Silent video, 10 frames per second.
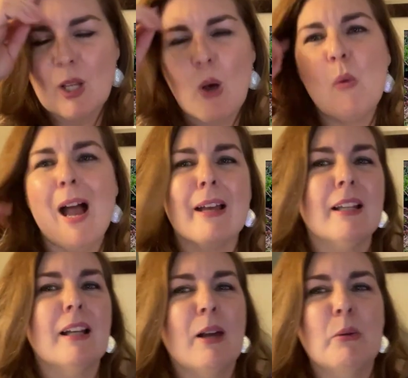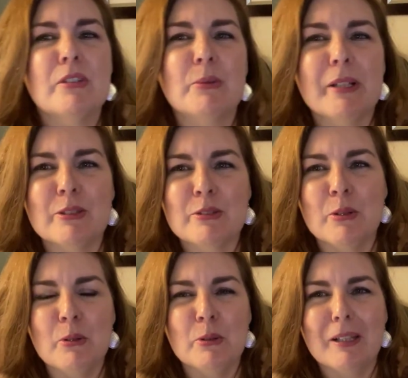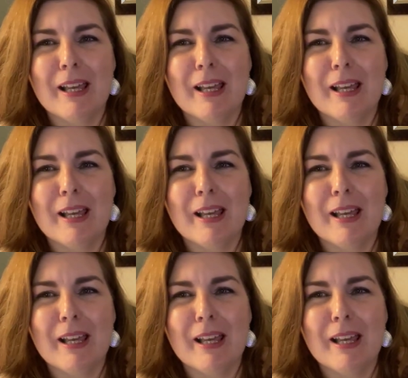a wagon. And I was three years old.